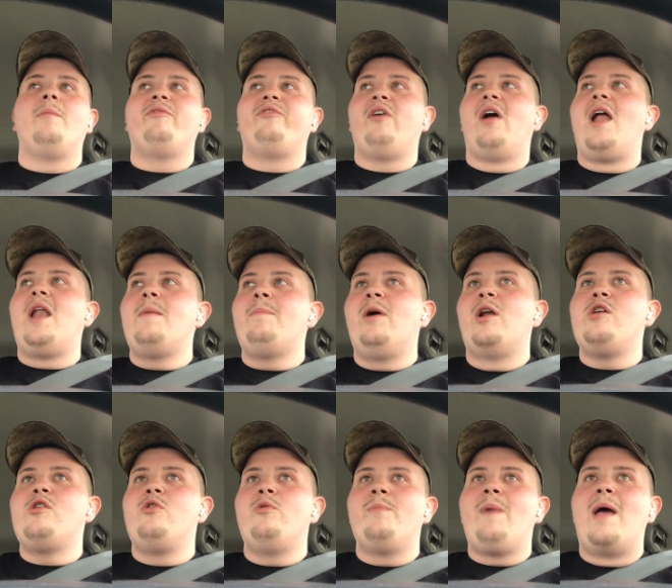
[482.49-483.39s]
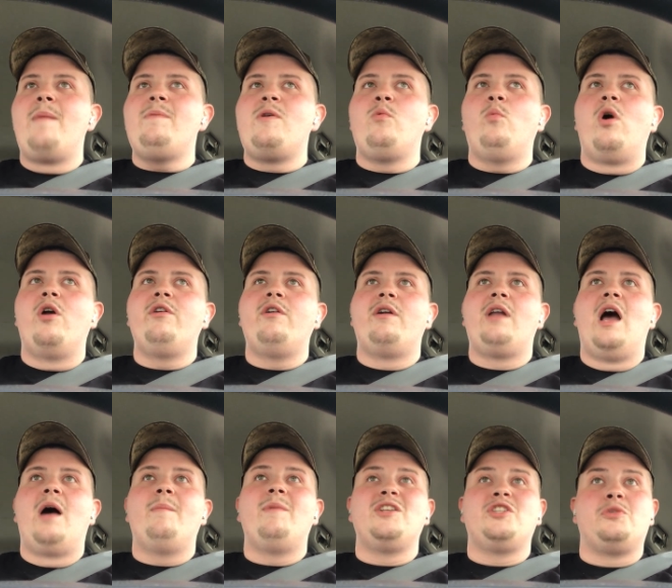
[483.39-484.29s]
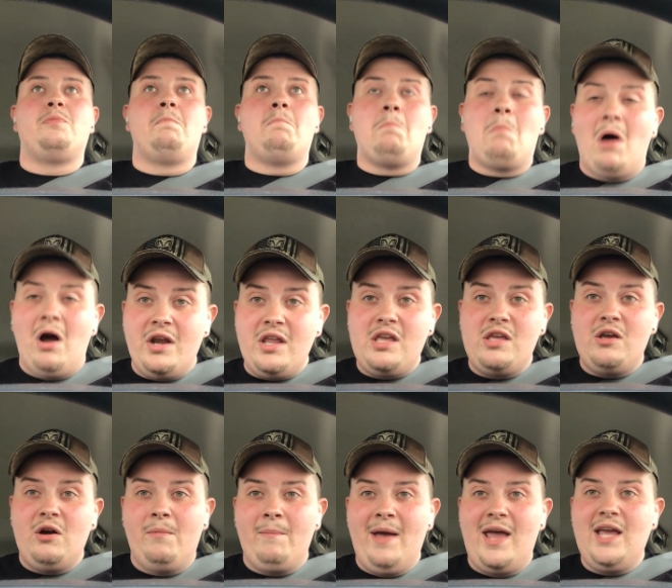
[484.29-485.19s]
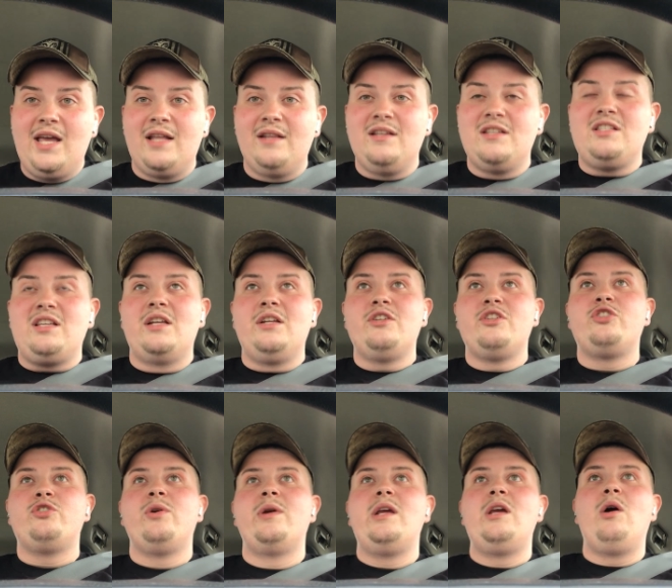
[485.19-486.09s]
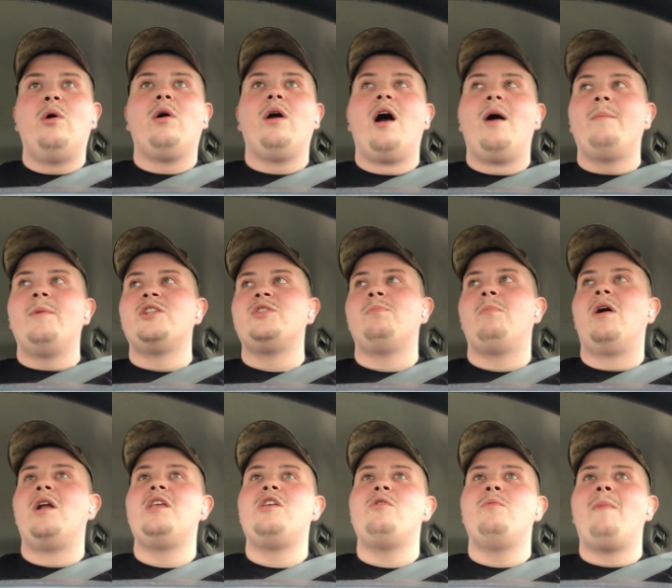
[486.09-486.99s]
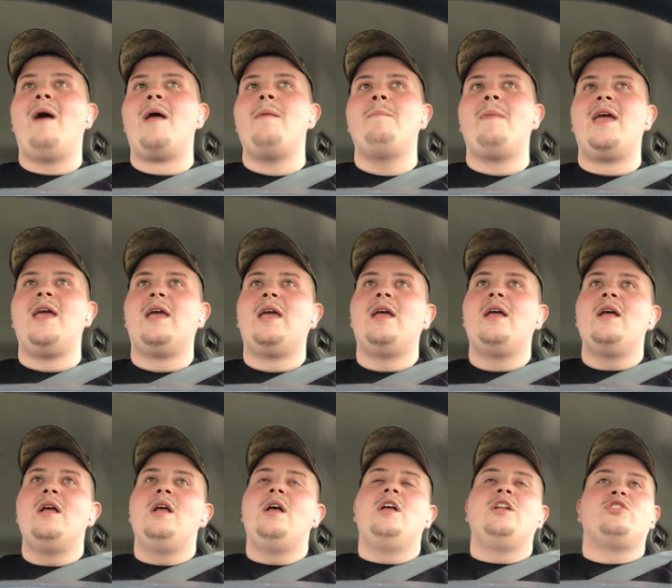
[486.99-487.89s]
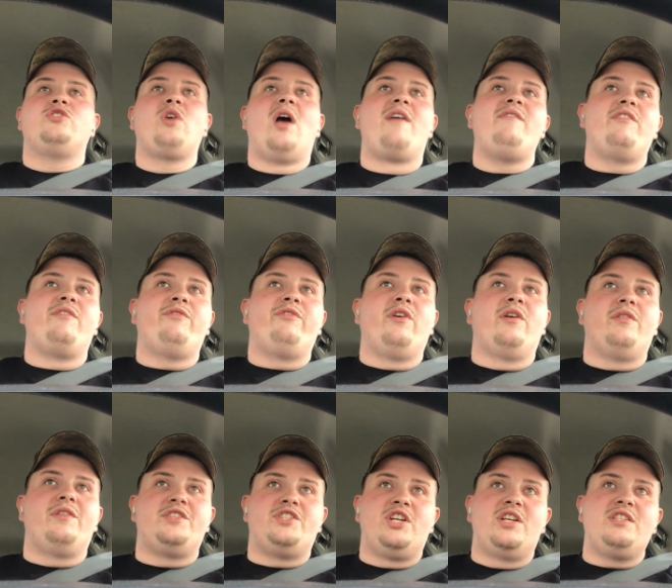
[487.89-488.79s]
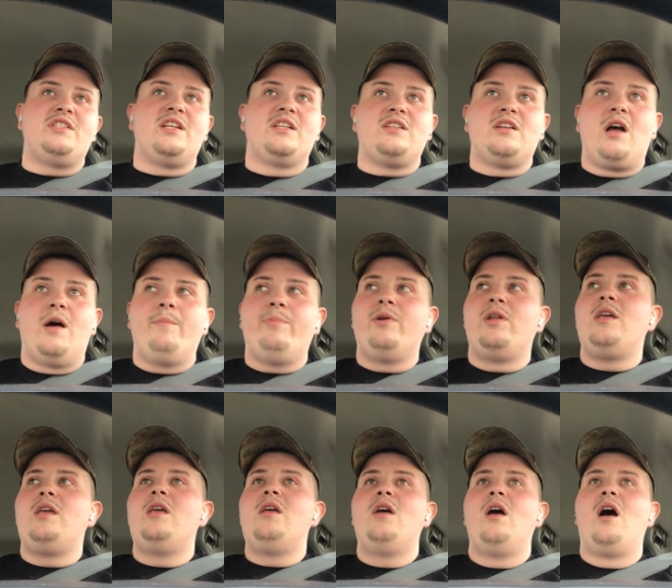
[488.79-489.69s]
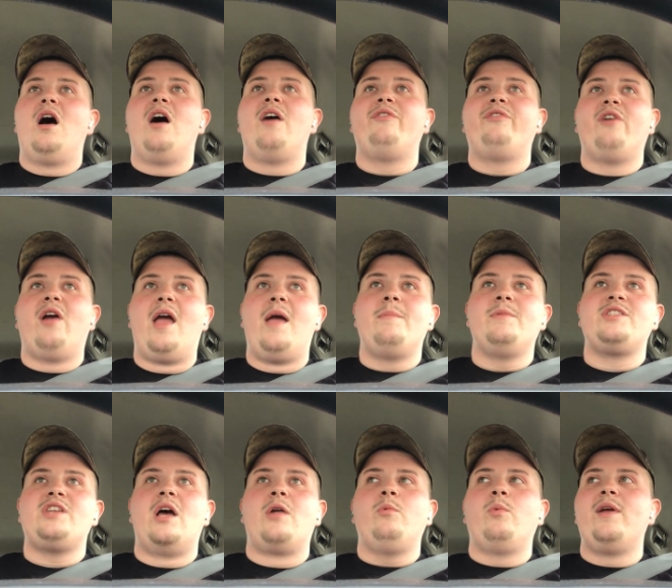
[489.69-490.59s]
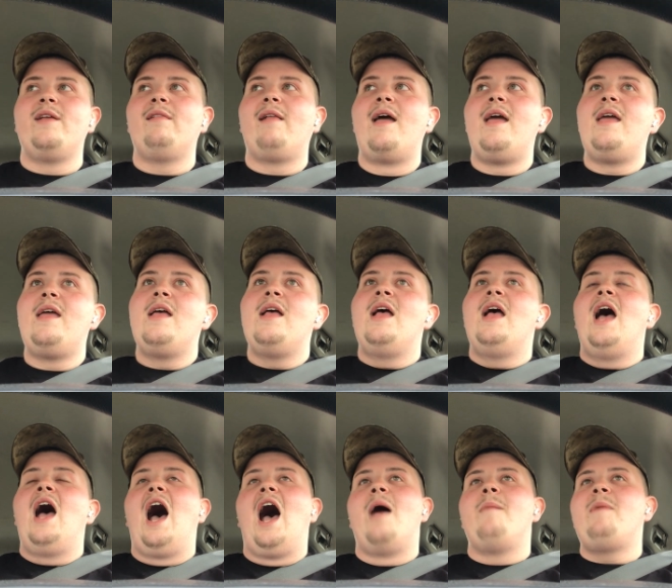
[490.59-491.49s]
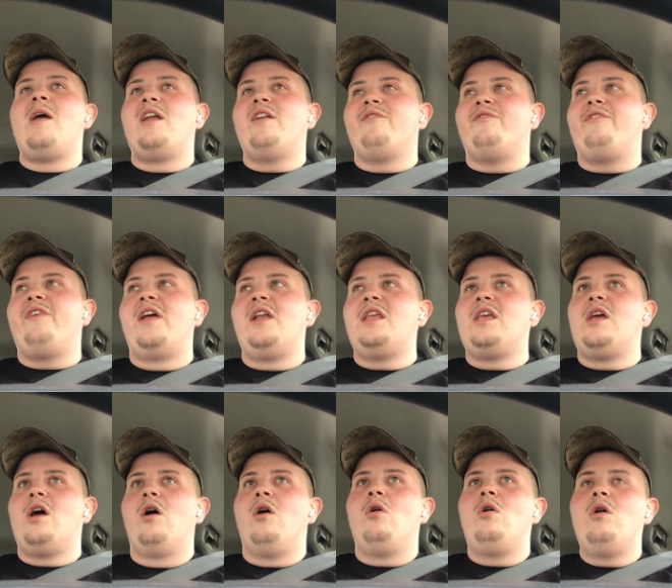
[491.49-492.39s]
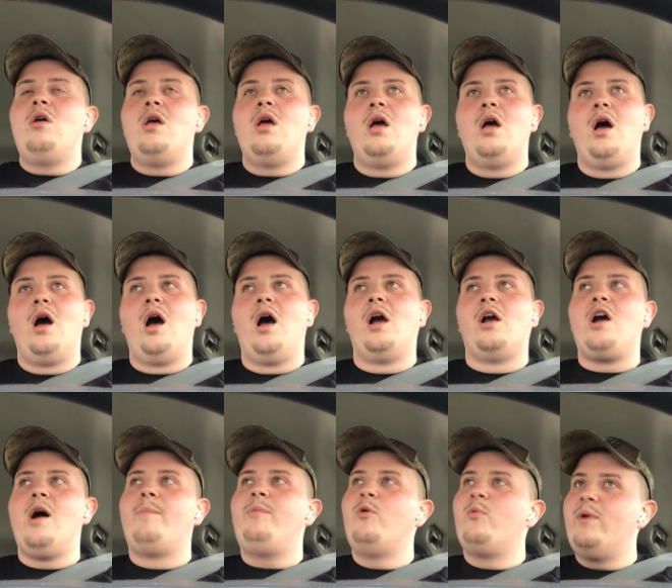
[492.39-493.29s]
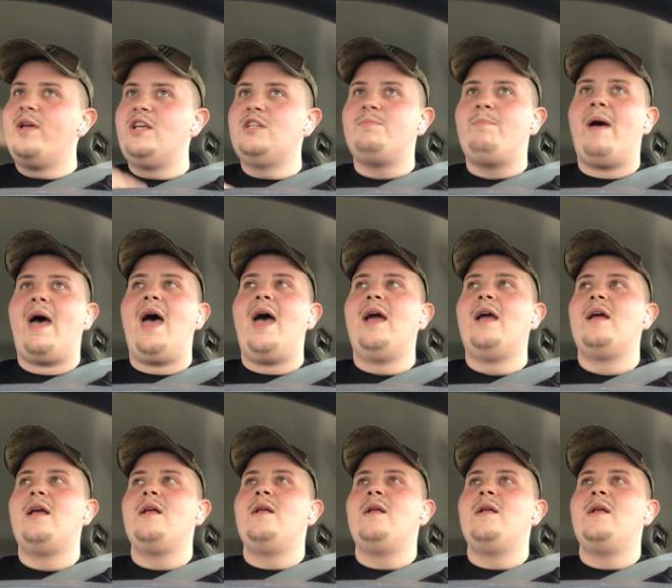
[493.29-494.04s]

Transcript: For anybody who might be wondering how much money you'll make in this industry, or how much money you might make driving for a logistics company for Amazon Relay, I made a video a couple weeks back